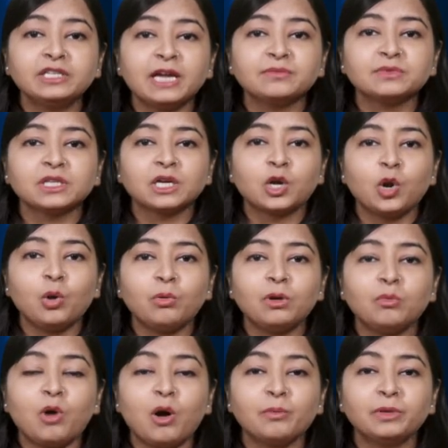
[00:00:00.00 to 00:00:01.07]
times the global
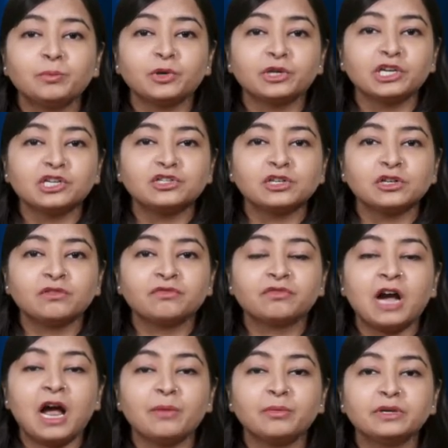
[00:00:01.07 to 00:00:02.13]
warming potential of
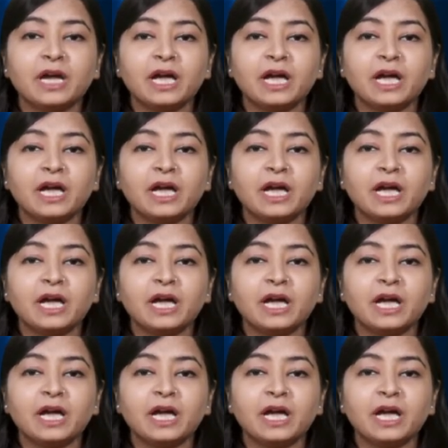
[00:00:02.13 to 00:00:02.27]
carbon